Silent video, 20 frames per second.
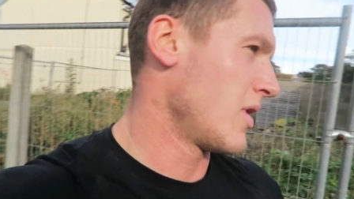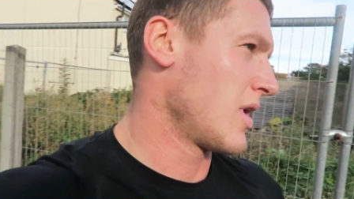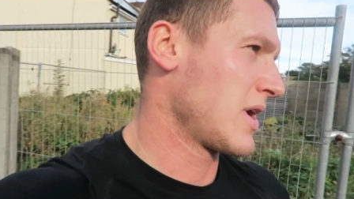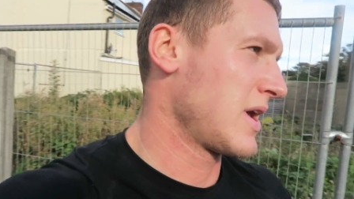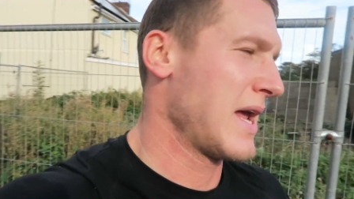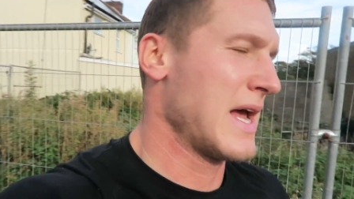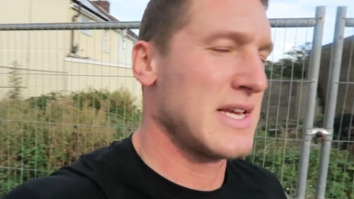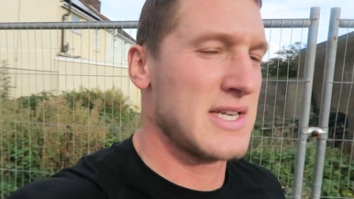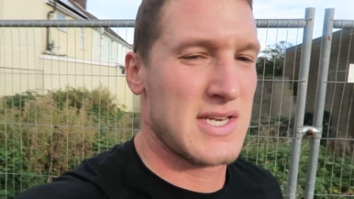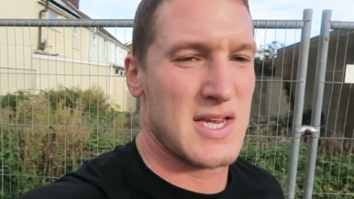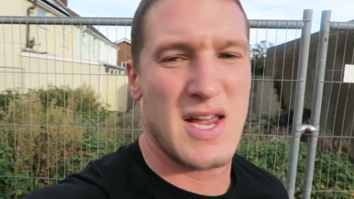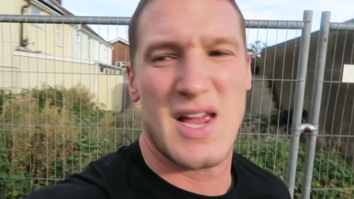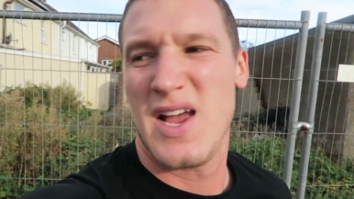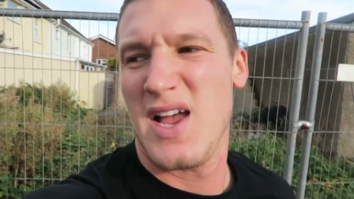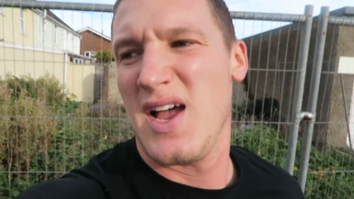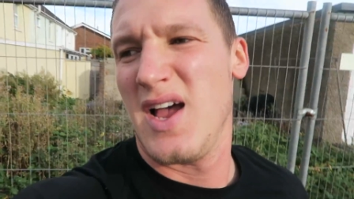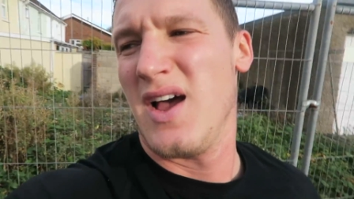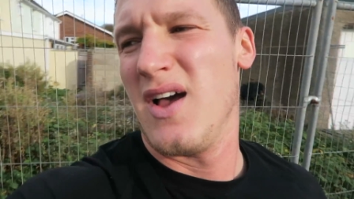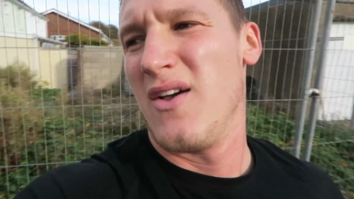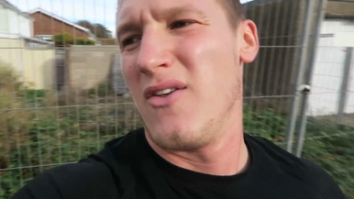Like he has
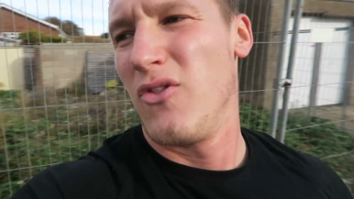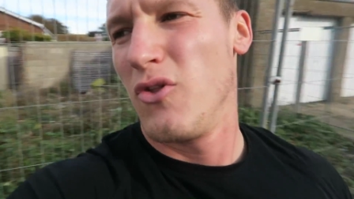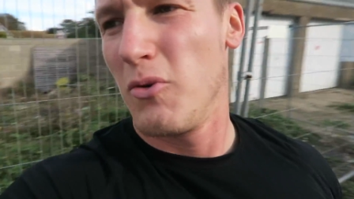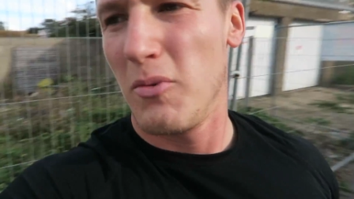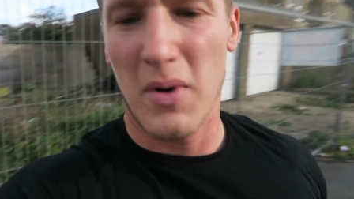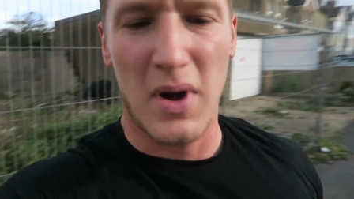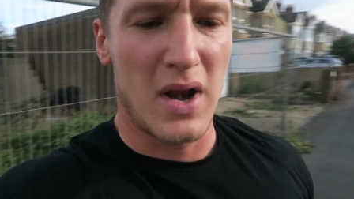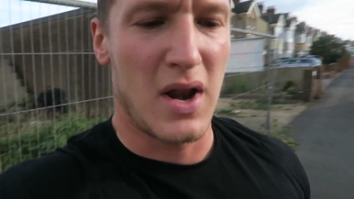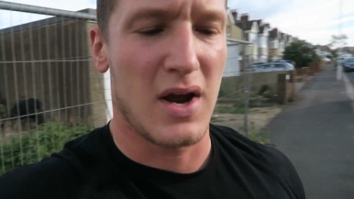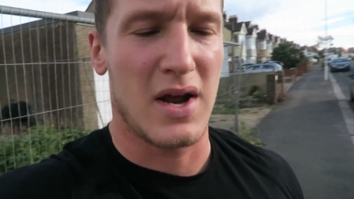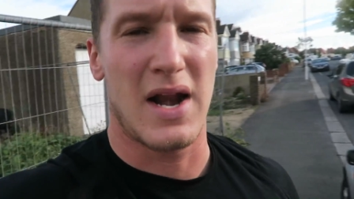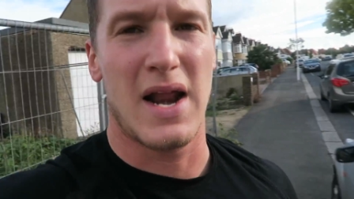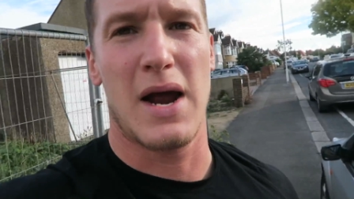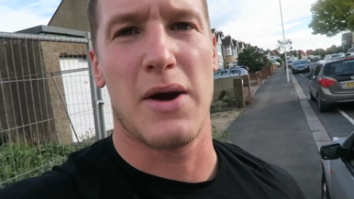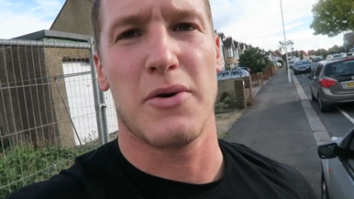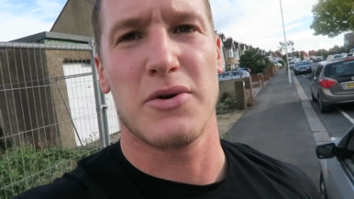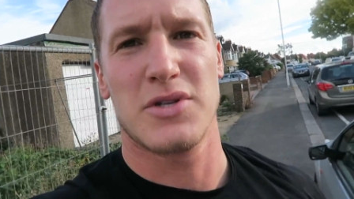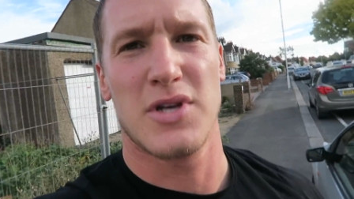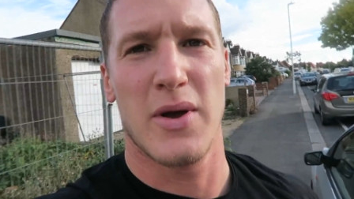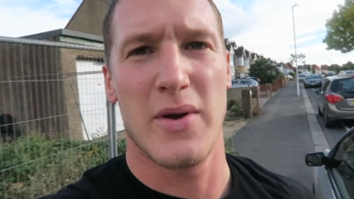normally like an
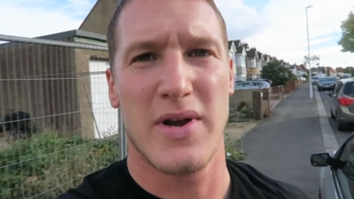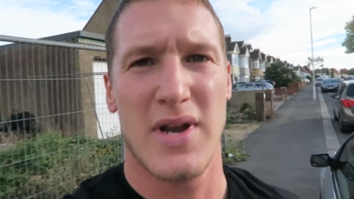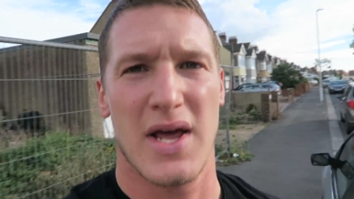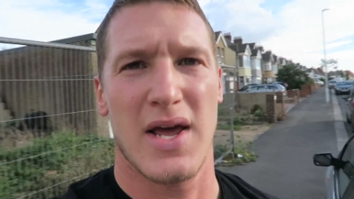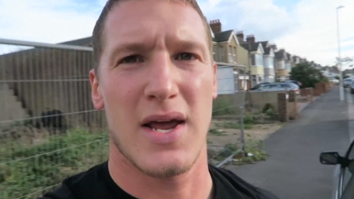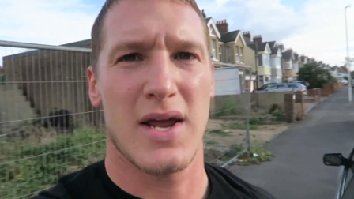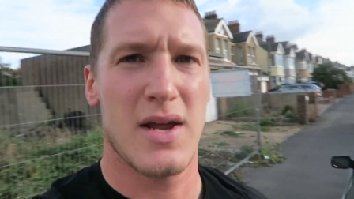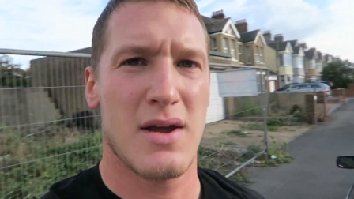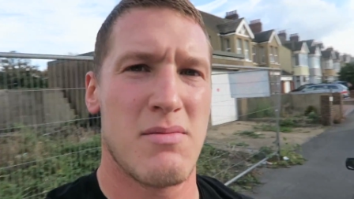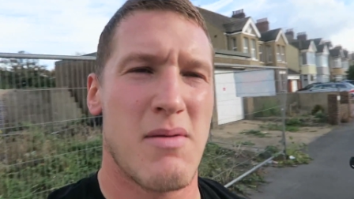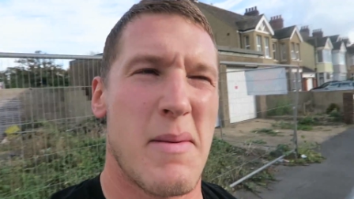hour or so a day,